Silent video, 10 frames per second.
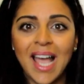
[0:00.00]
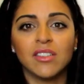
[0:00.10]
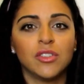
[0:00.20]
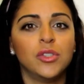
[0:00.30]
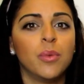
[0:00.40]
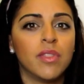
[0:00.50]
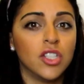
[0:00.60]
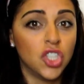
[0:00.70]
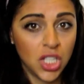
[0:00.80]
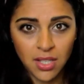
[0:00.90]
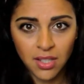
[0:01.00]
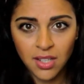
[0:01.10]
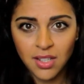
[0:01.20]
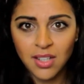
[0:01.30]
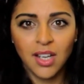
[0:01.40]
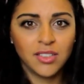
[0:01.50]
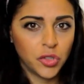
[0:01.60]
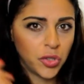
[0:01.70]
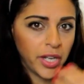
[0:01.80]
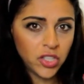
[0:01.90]
has to do with the G, a
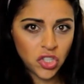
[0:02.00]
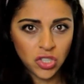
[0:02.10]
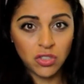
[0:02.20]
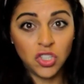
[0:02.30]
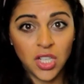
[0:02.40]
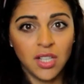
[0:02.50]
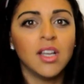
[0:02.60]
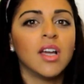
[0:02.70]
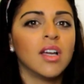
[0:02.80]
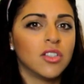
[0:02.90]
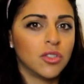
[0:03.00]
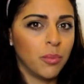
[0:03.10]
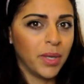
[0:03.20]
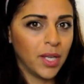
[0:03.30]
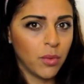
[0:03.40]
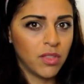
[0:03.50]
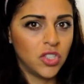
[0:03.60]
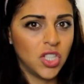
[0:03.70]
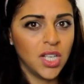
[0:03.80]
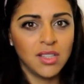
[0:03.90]
strange G. So begin with the
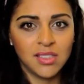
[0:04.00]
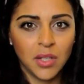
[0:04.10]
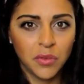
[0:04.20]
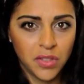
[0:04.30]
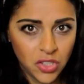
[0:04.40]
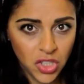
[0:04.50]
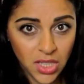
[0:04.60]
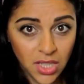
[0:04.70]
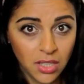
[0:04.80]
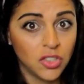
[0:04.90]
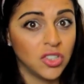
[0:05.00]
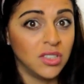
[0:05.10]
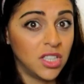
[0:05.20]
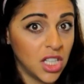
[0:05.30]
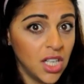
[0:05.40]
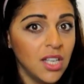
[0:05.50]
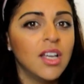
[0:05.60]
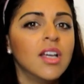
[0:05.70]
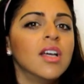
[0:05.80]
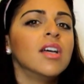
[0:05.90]
G. The sound of the G in English is G.
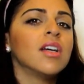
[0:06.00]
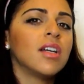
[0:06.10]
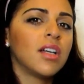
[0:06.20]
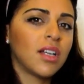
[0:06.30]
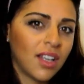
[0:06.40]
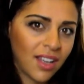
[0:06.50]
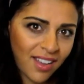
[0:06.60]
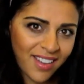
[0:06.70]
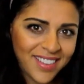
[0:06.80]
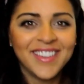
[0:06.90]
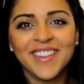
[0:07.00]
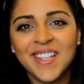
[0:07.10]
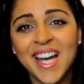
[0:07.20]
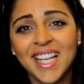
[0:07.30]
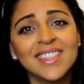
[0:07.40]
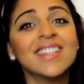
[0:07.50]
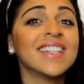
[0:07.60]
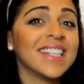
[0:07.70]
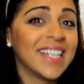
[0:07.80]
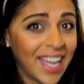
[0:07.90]
G. Right?
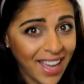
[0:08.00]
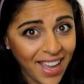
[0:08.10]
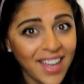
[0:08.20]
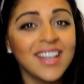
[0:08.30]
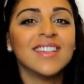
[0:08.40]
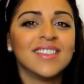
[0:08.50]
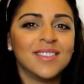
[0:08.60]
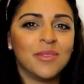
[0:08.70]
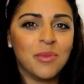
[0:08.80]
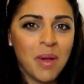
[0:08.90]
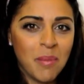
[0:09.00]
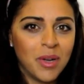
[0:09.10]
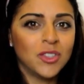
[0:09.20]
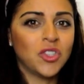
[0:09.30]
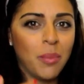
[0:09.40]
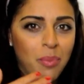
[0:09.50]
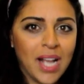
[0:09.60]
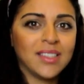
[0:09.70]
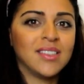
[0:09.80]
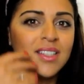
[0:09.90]
Remember, try
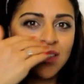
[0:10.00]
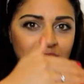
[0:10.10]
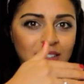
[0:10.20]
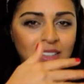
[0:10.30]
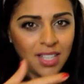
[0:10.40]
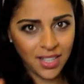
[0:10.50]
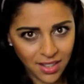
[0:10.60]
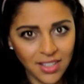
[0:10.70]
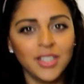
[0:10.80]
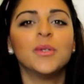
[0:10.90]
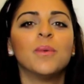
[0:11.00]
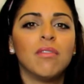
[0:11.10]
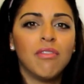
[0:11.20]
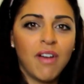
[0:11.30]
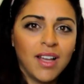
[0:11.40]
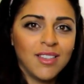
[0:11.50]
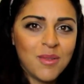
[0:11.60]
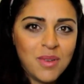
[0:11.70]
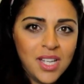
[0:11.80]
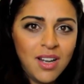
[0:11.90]
practicing. G. You will find
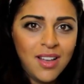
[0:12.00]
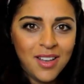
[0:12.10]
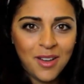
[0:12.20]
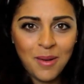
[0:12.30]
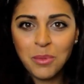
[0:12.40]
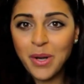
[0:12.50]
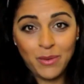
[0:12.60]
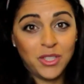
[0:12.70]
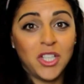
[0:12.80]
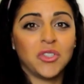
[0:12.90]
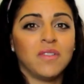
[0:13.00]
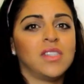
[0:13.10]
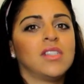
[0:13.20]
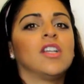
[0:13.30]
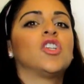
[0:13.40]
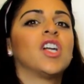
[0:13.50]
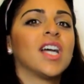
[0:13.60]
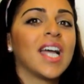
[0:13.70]
the real pronunciation of this letter.